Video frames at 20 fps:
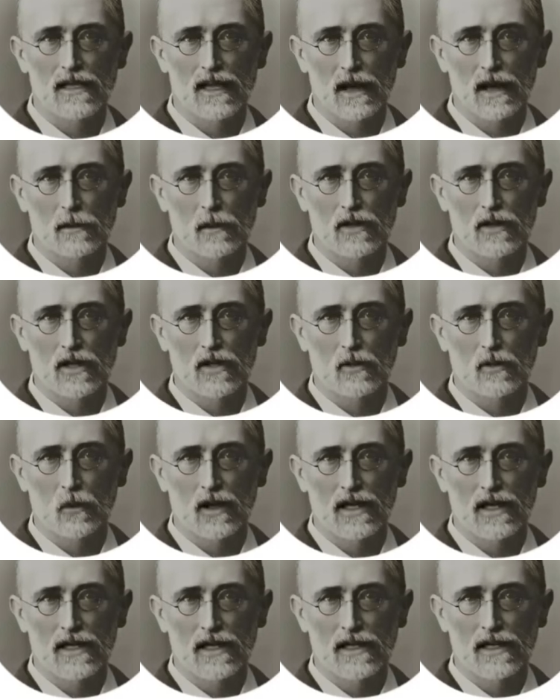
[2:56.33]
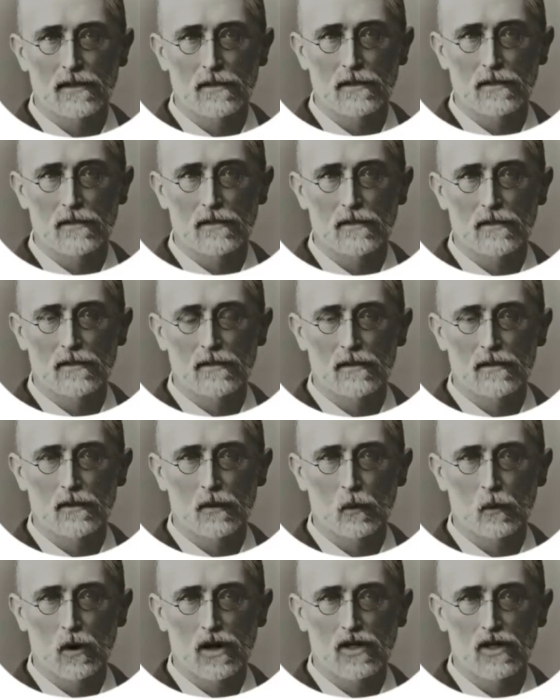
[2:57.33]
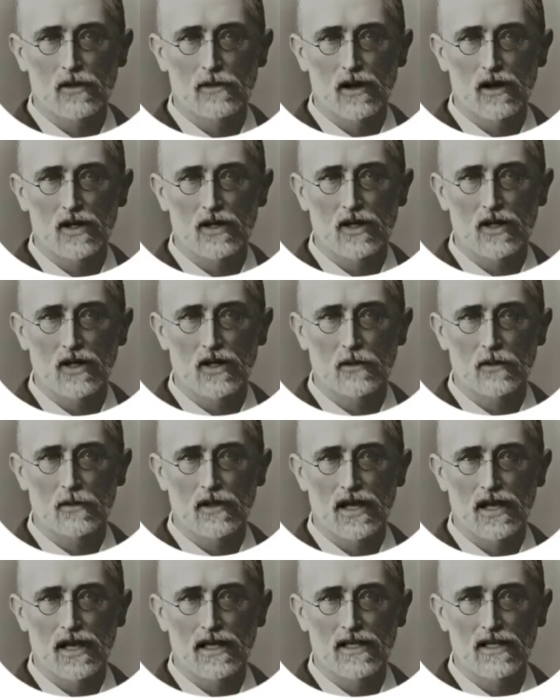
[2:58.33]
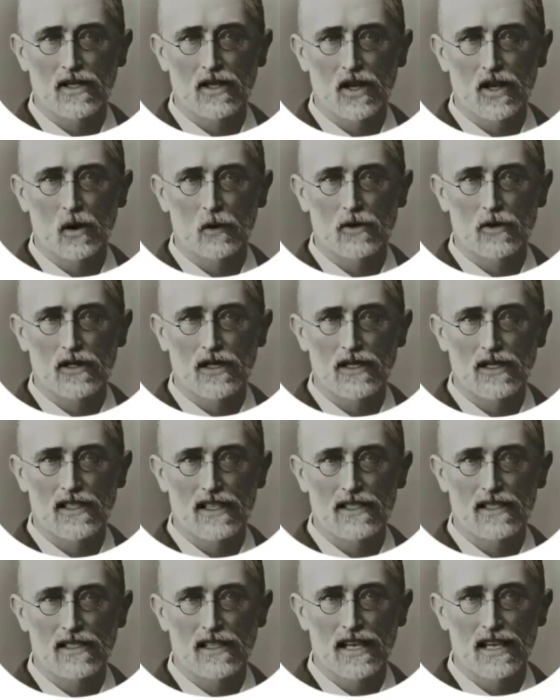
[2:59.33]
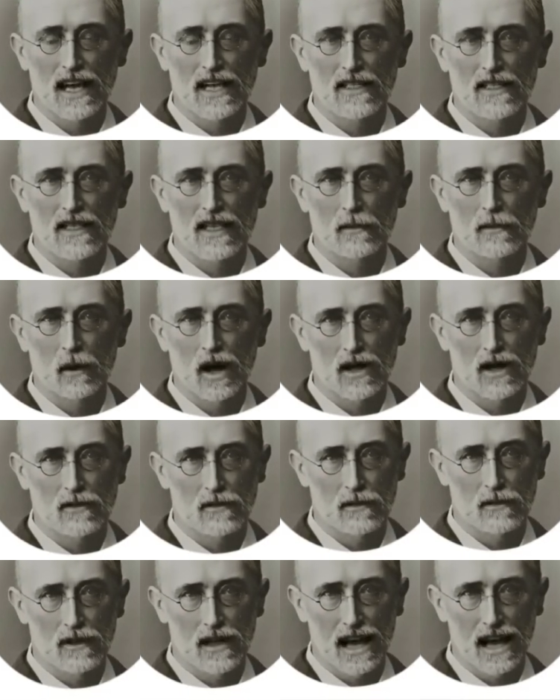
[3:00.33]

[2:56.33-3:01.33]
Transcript: Lemma 3. When the function v is chosen as indicated above,